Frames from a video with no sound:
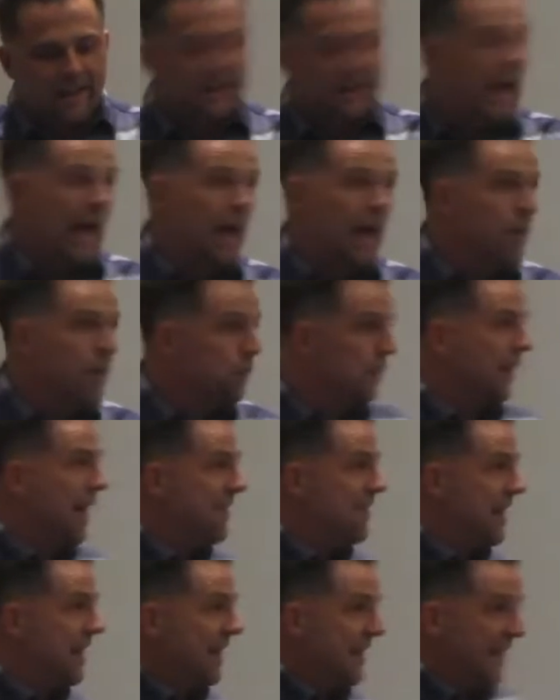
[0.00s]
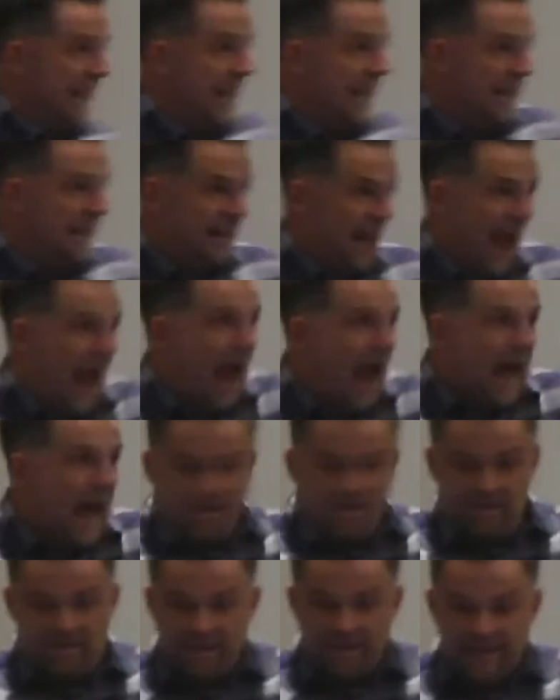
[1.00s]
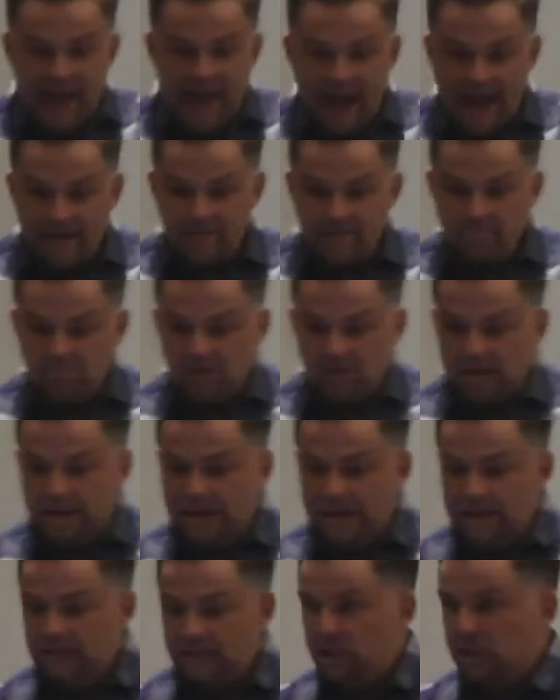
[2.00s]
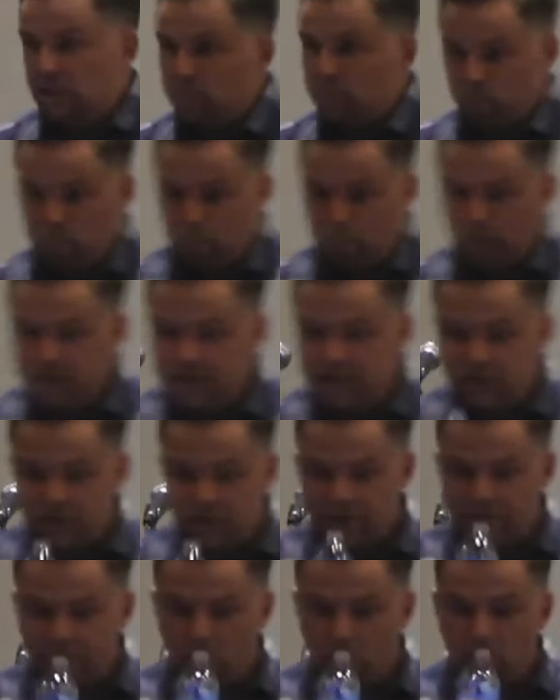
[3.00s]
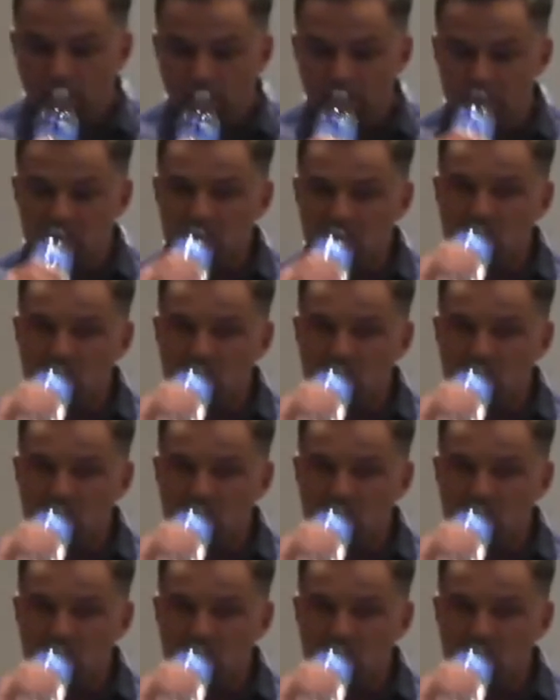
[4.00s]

I don't really have anything to add to that. It's just pretty straightforward